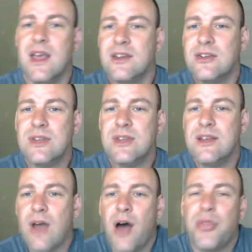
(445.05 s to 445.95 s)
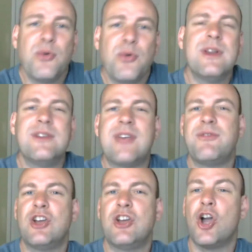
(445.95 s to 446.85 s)
so the authorities have
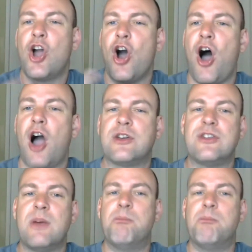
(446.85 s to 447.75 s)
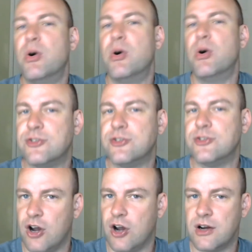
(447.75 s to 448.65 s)
to concoct some bogus
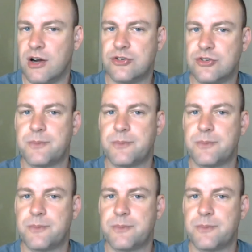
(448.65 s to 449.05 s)
charge.